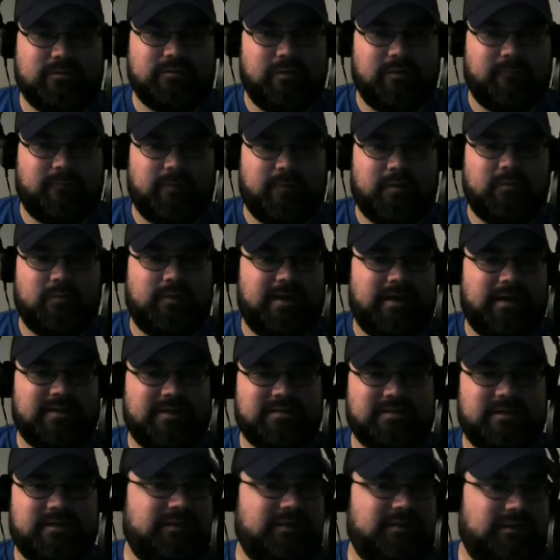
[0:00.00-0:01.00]
The phone
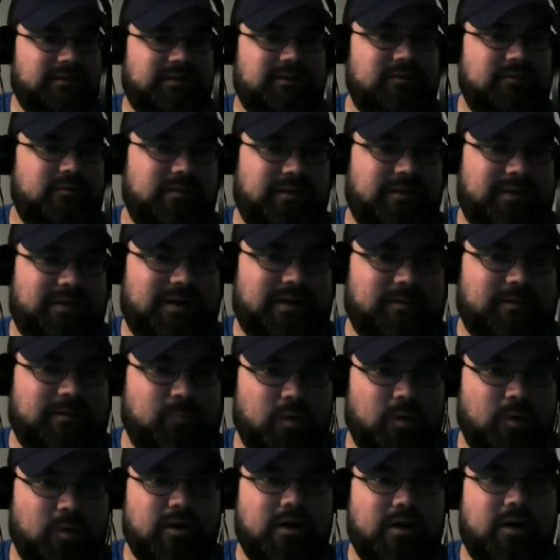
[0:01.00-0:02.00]
has nothing to do with it
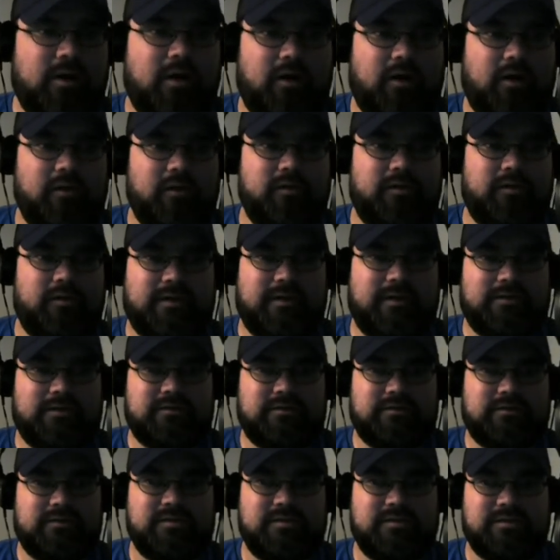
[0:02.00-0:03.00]
anymore other
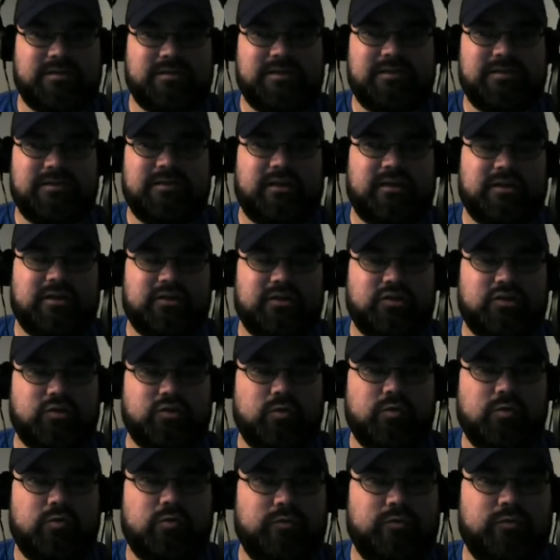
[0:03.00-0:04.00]
than to send the
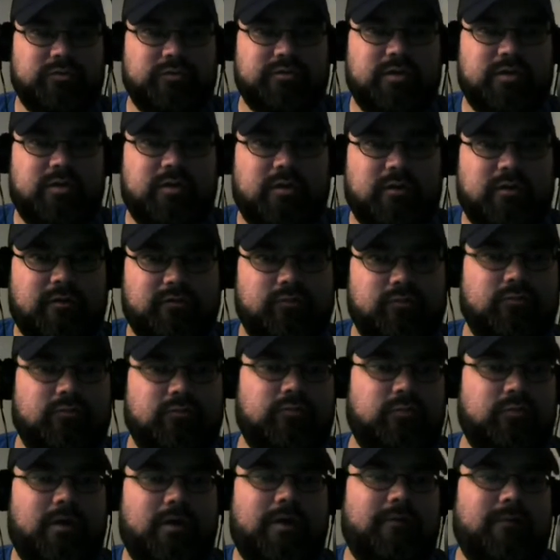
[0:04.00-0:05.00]
controls
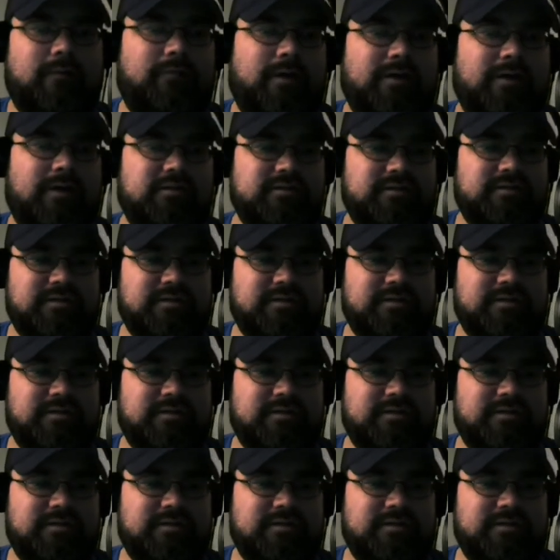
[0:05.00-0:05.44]
through the Wi-Fi.